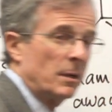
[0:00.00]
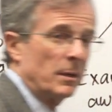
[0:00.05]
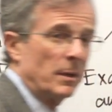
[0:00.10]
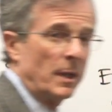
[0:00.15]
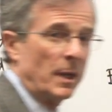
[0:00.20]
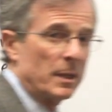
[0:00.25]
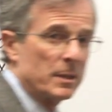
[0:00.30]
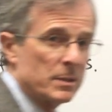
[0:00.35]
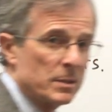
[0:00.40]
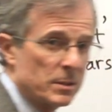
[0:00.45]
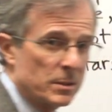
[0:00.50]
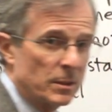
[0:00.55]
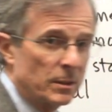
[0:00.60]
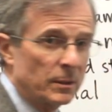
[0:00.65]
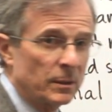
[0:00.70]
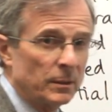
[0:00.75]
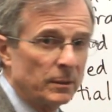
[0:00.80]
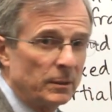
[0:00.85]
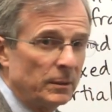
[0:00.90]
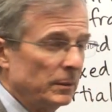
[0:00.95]
of that
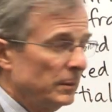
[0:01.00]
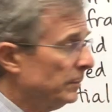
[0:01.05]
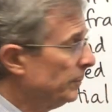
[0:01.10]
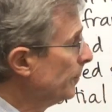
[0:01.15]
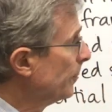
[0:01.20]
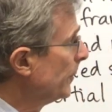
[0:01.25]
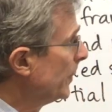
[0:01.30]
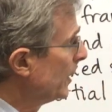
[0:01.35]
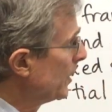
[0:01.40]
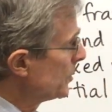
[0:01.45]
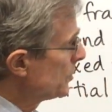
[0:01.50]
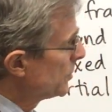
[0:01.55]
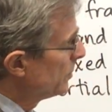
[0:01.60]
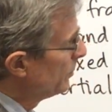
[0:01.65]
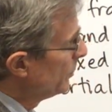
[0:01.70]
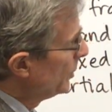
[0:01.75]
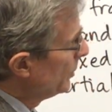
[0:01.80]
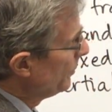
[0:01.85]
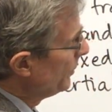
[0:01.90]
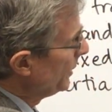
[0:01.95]
circle, because you're
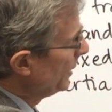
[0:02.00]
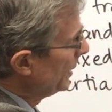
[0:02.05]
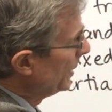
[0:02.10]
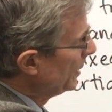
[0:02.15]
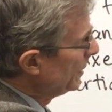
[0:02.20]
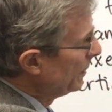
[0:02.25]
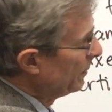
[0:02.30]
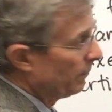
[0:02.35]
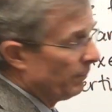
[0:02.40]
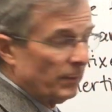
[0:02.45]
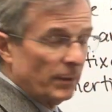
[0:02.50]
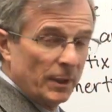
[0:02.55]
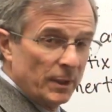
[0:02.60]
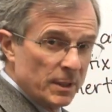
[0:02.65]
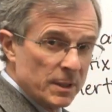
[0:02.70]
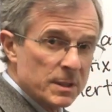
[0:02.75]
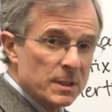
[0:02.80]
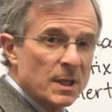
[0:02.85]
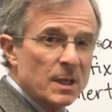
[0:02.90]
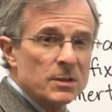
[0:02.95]
moving in, in
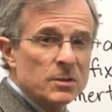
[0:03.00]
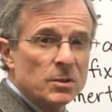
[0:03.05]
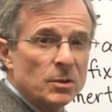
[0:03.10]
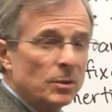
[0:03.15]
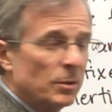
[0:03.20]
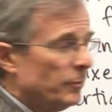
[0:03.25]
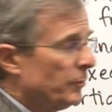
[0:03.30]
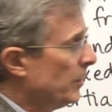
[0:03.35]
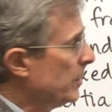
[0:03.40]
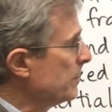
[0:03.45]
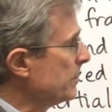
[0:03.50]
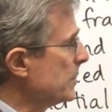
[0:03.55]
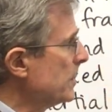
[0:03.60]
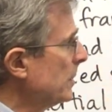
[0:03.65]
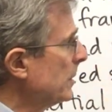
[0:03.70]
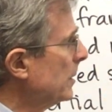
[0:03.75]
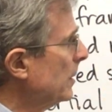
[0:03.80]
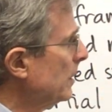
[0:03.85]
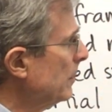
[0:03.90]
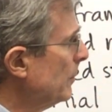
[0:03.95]
this case, uniform
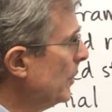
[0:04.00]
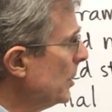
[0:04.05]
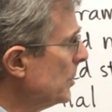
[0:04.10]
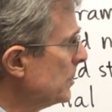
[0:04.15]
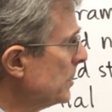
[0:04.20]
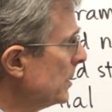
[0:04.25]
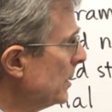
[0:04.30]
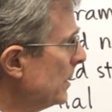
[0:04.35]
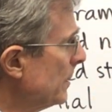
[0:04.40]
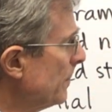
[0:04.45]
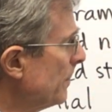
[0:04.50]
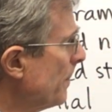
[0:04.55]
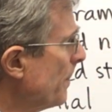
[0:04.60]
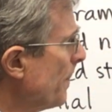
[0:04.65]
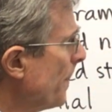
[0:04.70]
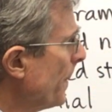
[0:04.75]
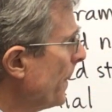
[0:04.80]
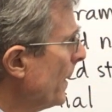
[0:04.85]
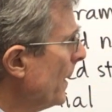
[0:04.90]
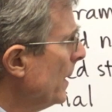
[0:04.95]
circular motion,
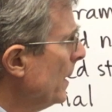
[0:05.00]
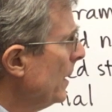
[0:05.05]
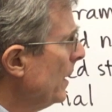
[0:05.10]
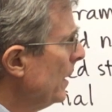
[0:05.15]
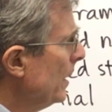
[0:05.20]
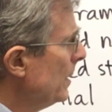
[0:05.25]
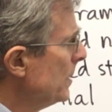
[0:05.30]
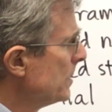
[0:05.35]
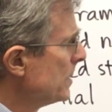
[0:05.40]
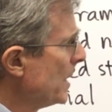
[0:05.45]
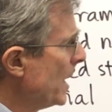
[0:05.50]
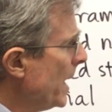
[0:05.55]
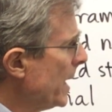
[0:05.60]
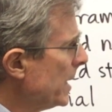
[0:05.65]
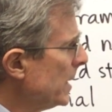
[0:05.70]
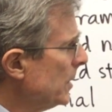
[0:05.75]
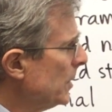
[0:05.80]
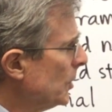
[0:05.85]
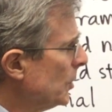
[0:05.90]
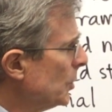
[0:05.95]
is that
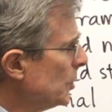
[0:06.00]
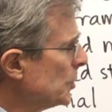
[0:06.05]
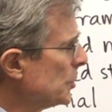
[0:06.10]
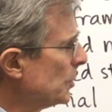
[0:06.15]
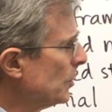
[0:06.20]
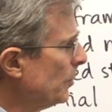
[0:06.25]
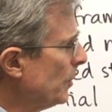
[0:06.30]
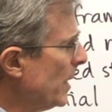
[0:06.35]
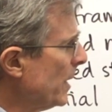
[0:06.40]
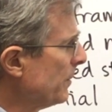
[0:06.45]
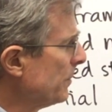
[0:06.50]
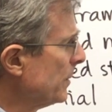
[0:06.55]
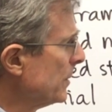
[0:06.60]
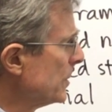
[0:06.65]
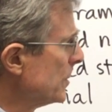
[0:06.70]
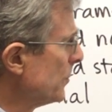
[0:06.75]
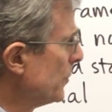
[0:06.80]
an inertial reference